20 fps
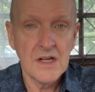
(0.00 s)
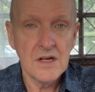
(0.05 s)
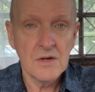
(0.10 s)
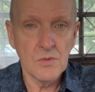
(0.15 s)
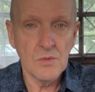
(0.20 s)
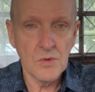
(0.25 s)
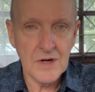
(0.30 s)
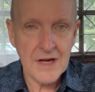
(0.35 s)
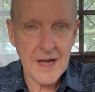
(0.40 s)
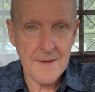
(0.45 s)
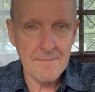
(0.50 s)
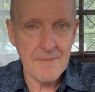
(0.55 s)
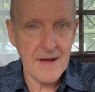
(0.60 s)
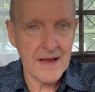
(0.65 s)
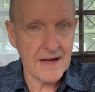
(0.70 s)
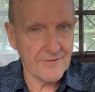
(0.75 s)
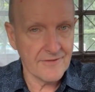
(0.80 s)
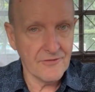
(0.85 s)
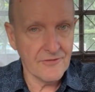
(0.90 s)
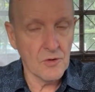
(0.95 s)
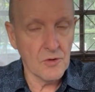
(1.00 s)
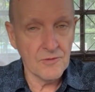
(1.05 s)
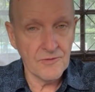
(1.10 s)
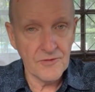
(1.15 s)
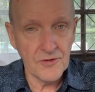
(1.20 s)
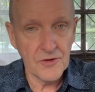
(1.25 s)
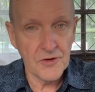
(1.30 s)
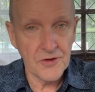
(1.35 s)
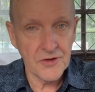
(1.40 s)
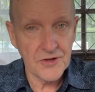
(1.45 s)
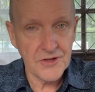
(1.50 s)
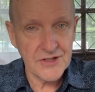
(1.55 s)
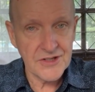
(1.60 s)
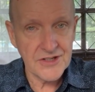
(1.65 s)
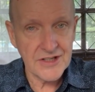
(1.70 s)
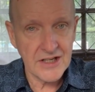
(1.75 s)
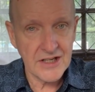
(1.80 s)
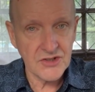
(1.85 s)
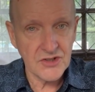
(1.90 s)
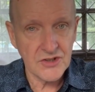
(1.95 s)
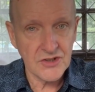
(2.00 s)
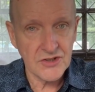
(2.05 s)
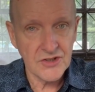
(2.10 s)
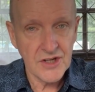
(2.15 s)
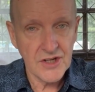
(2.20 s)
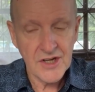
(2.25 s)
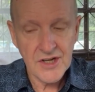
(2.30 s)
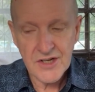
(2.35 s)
will come back for further discussion.